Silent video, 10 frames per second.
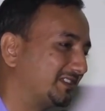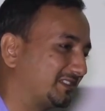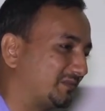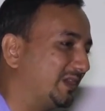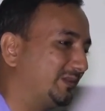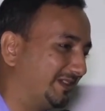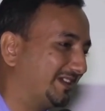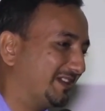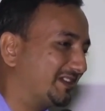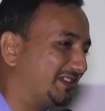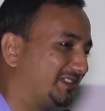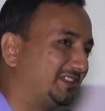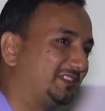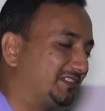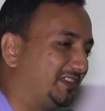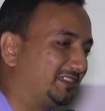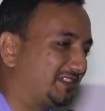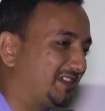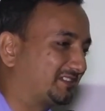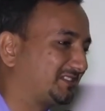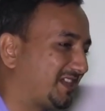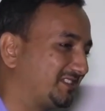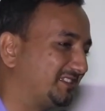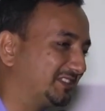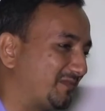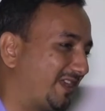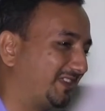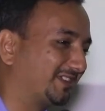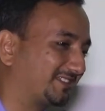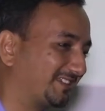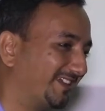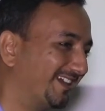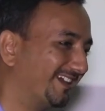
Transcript: So maybe it is an exercise in semantics.